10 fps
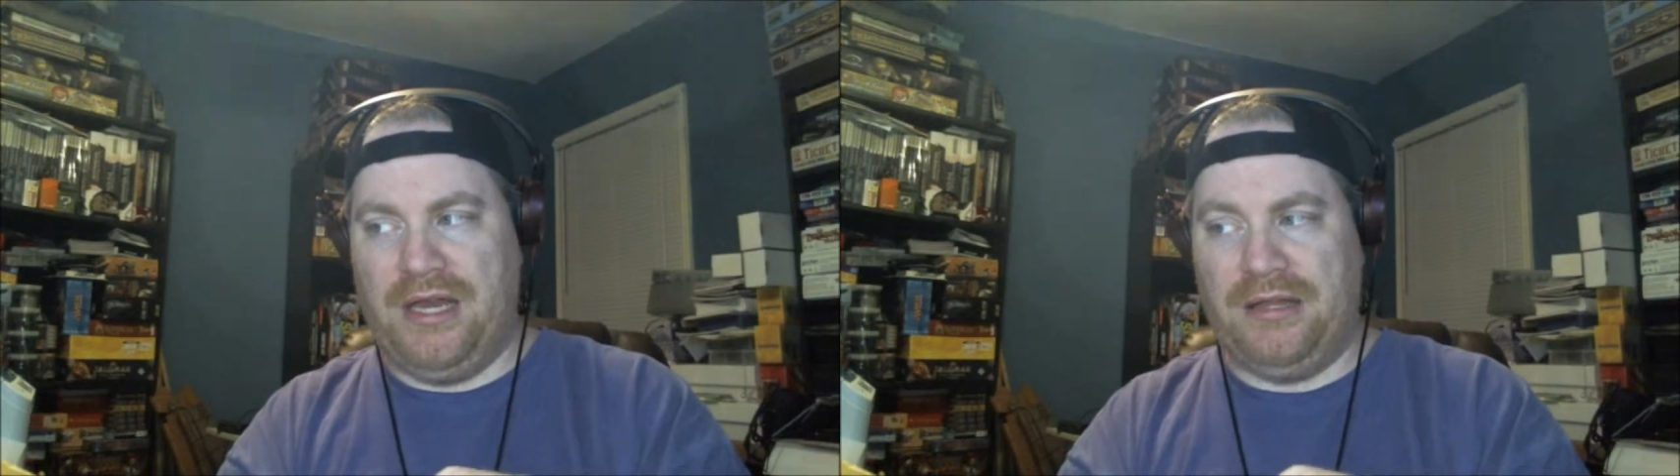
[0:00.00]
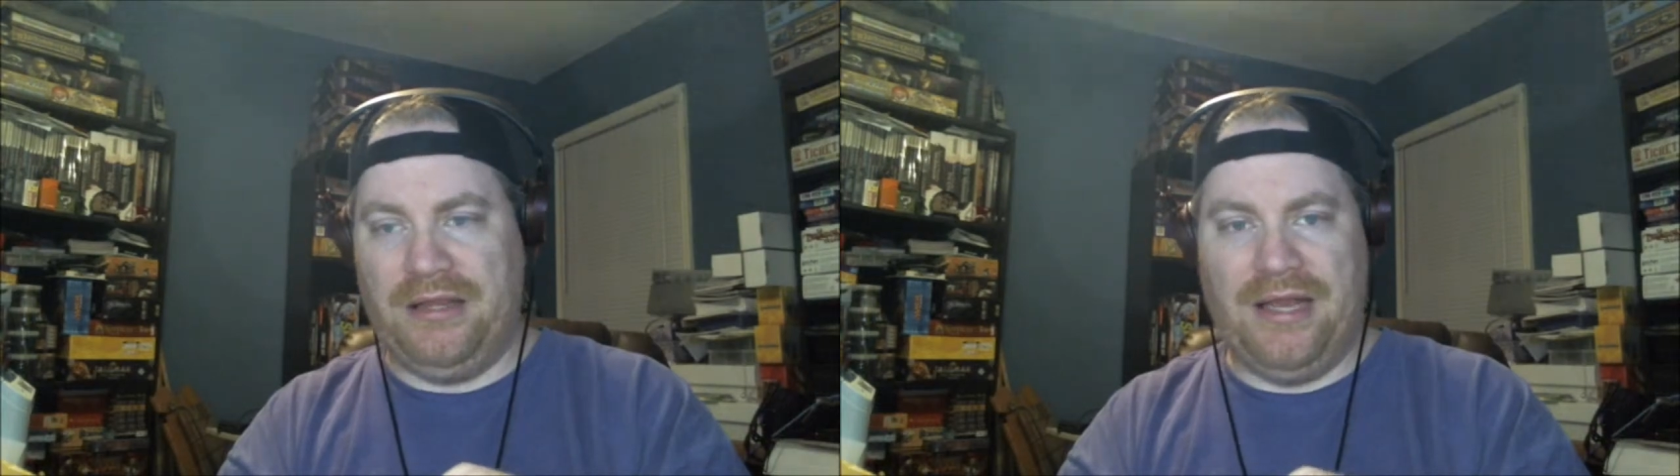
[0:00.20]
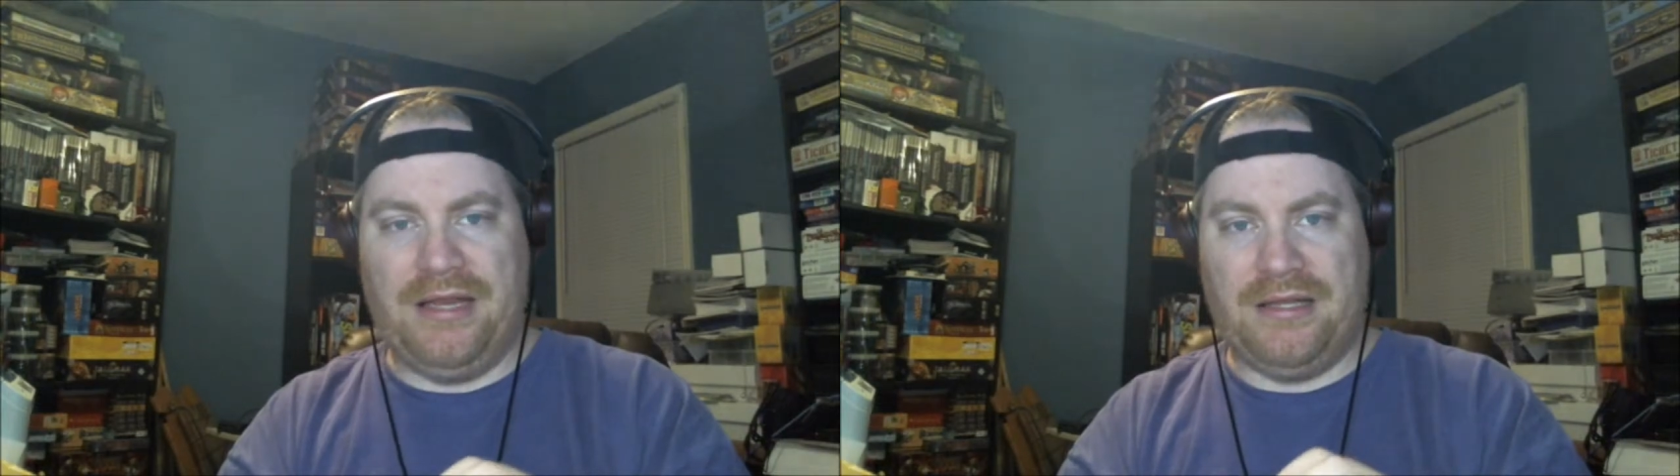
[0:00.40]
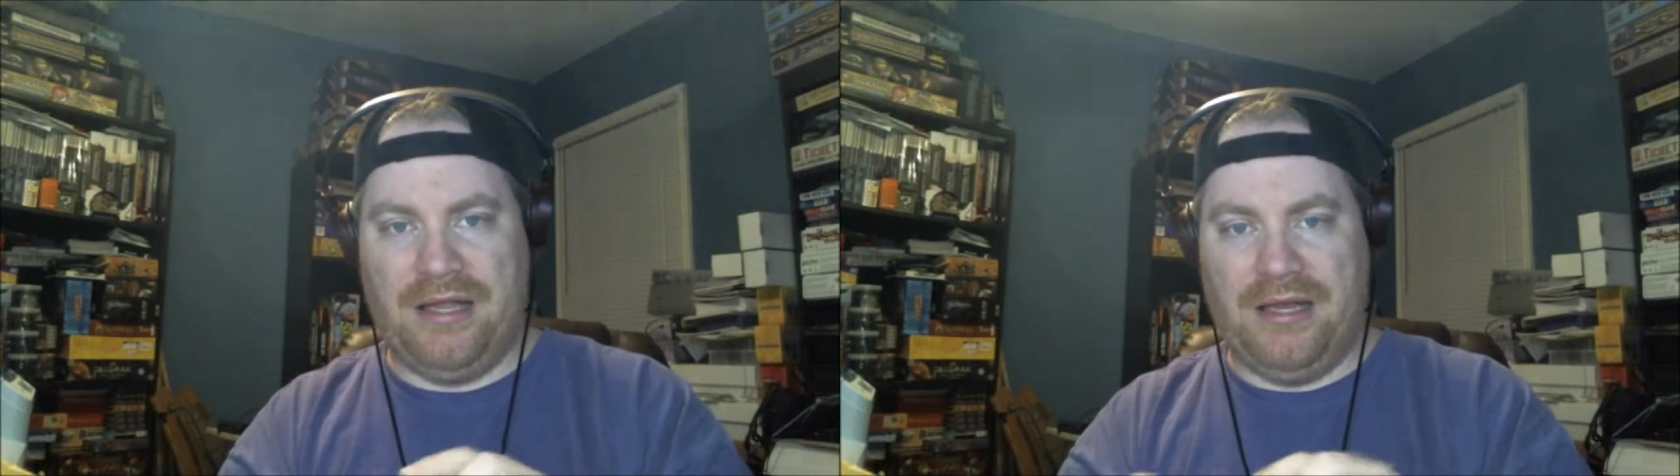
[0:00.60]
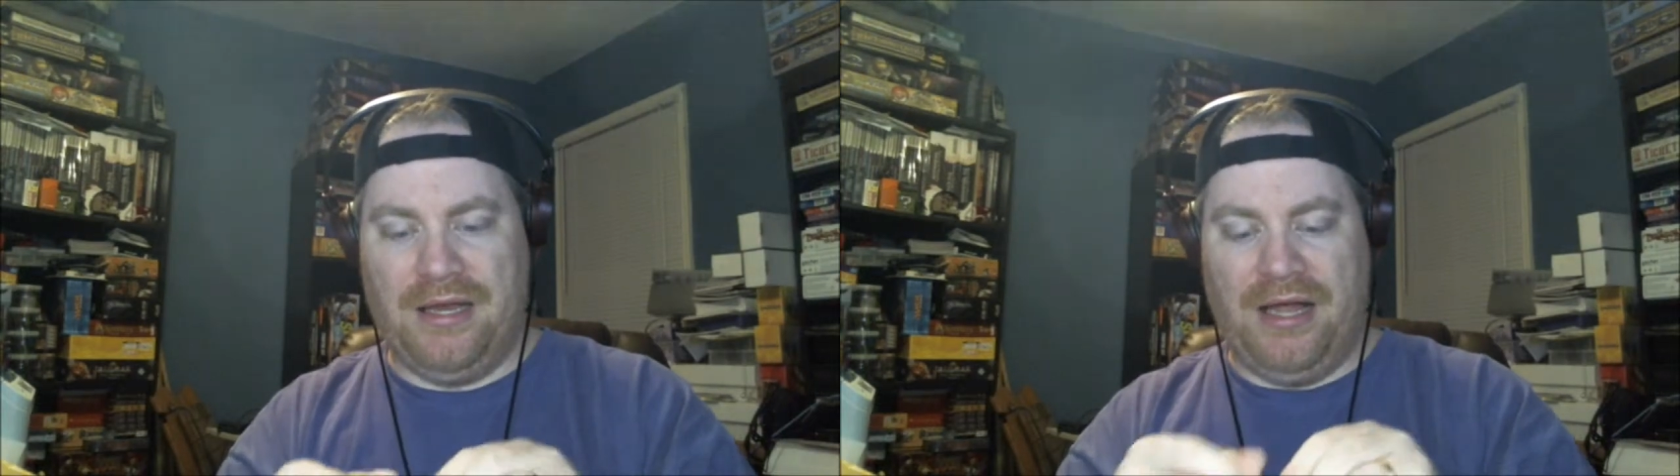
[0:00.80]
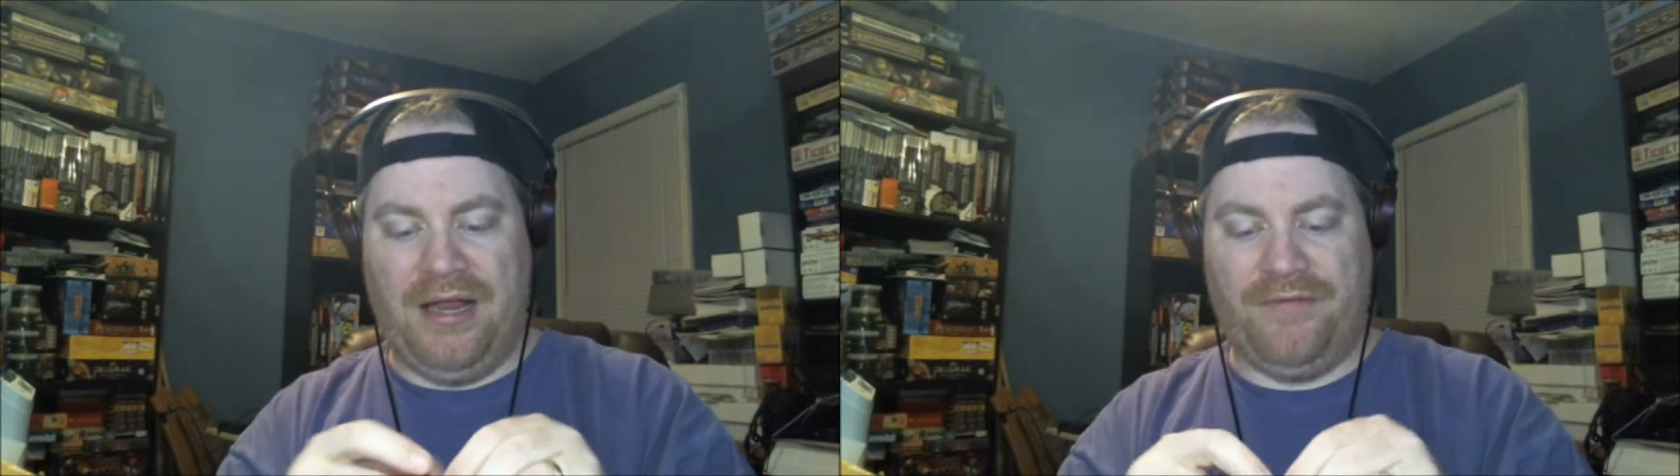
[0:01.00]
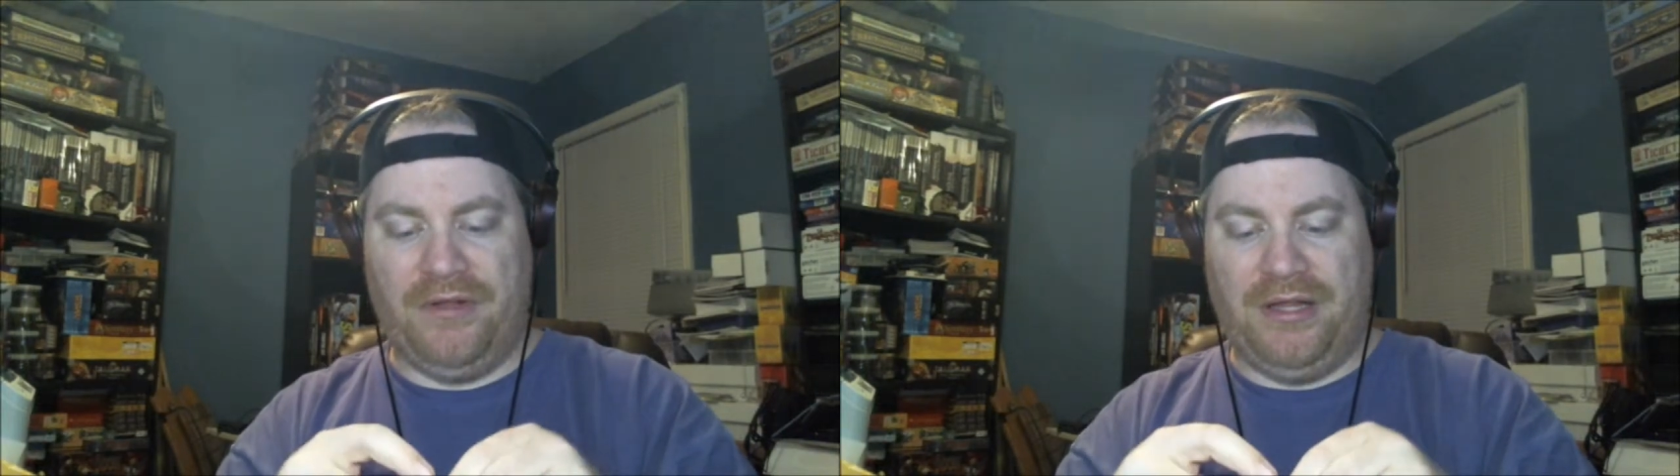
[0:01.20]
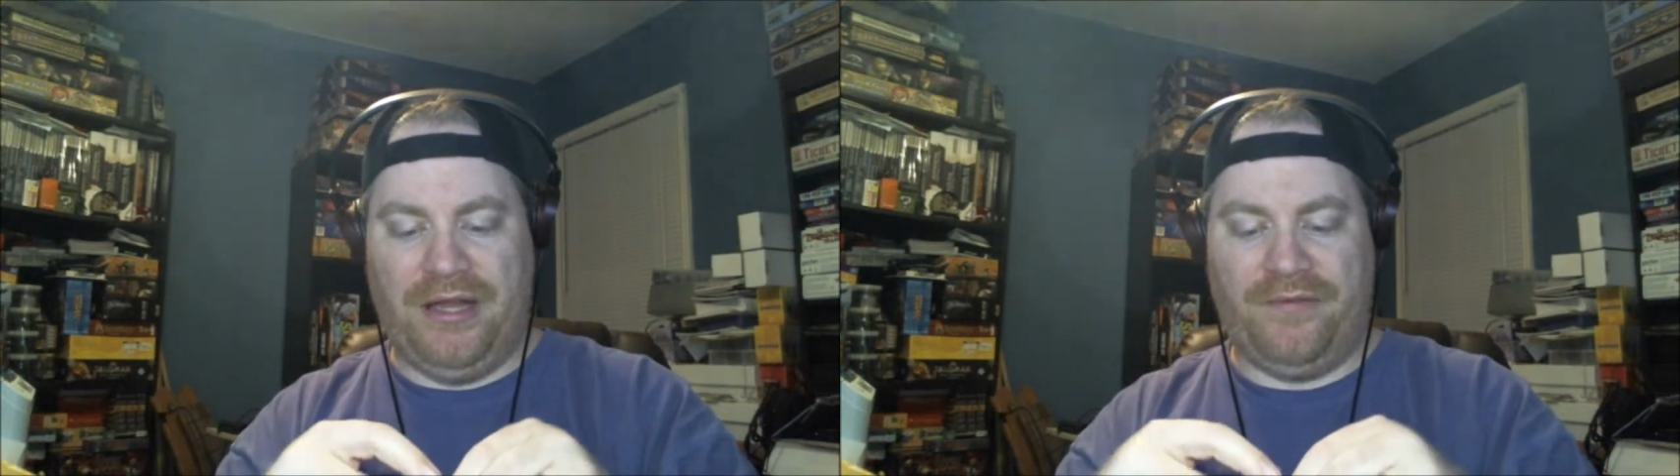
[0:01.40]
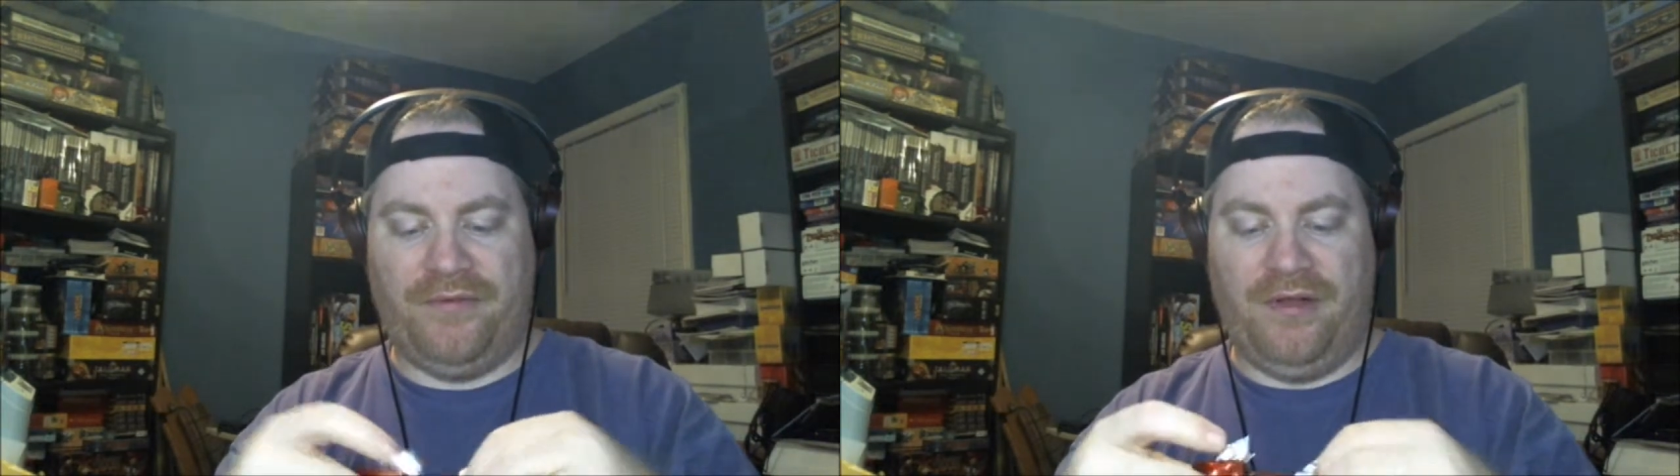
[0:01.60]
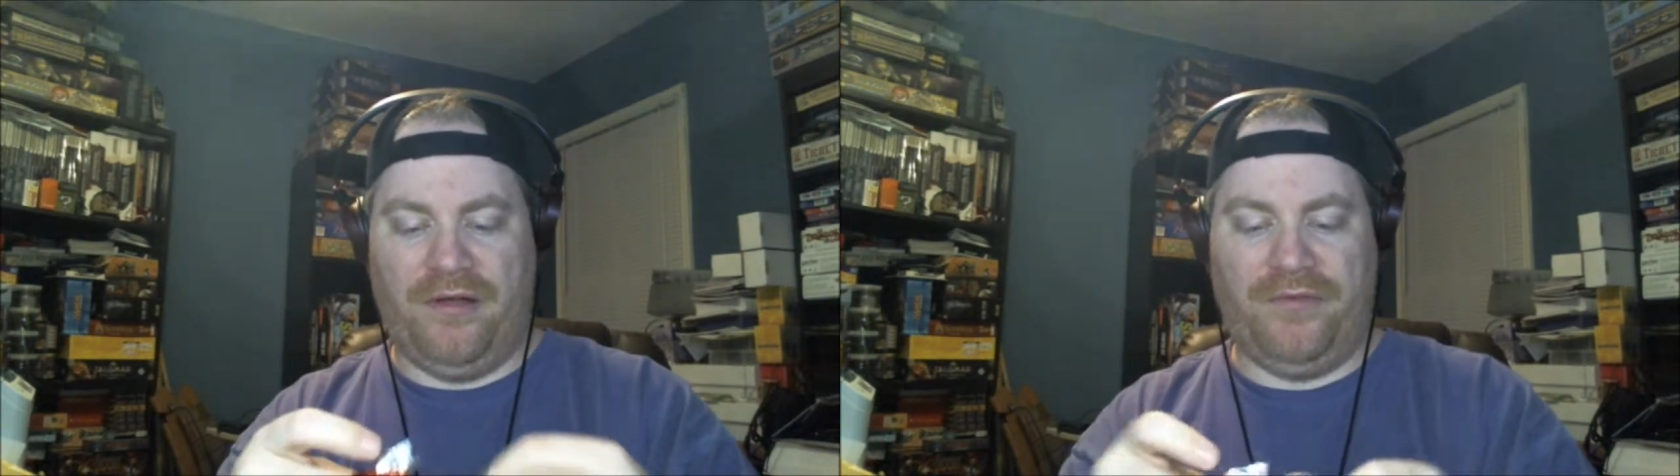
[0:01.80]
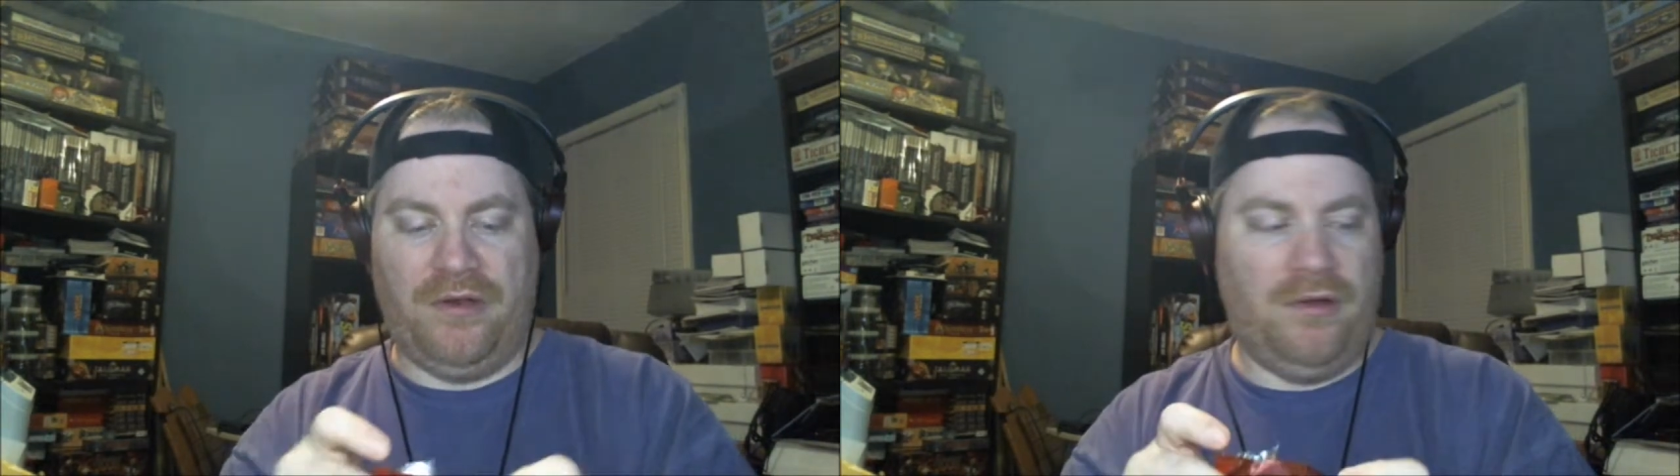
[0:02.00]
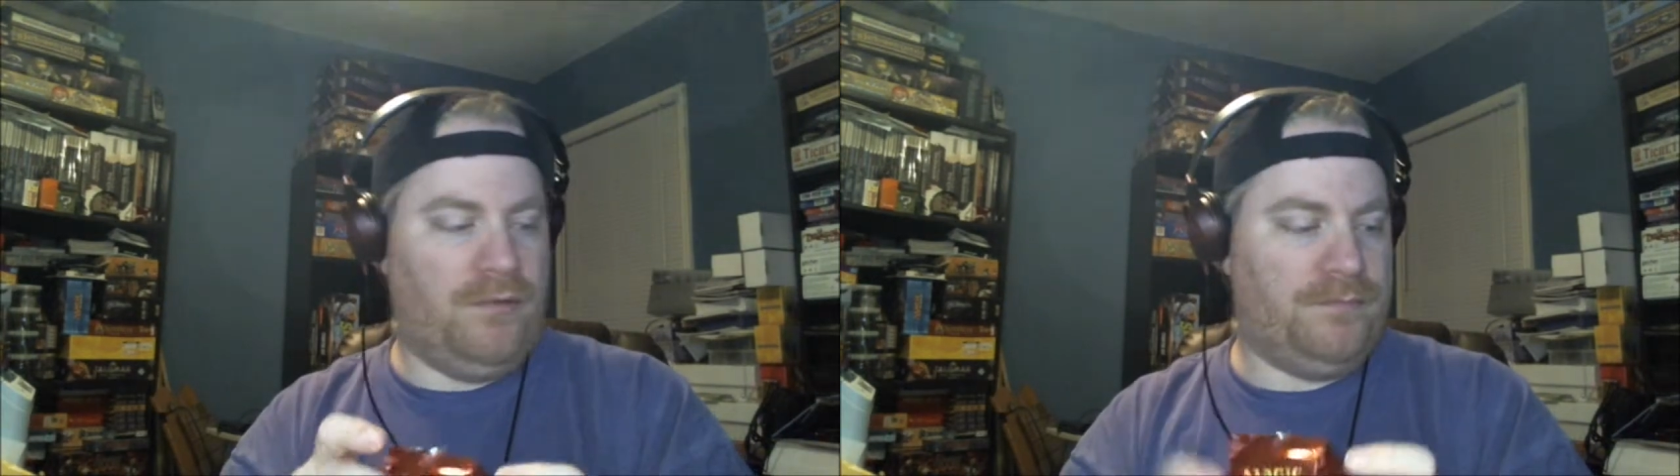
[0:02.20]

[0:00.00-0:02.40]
late and I have a lot of stuff to do.